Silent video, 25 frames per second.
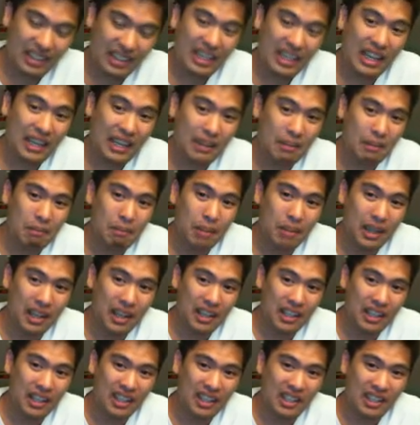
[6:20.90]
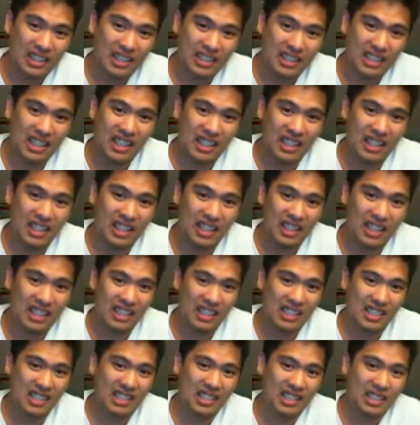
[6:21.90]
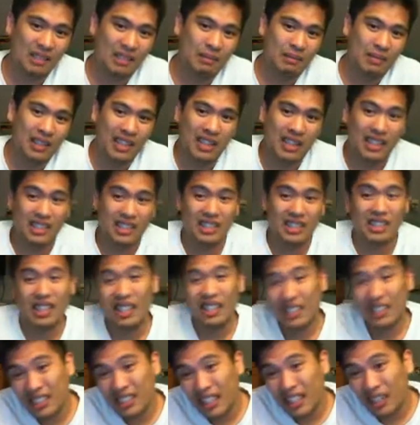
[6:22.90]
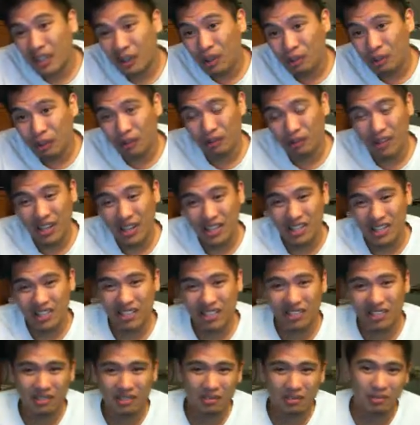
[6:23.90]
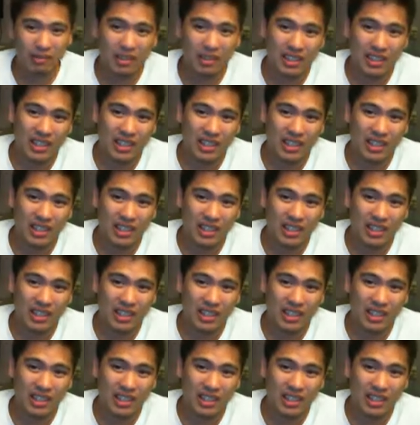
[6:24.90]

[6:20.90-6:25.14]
get by on his athleticism. He's not a terrible wrestler.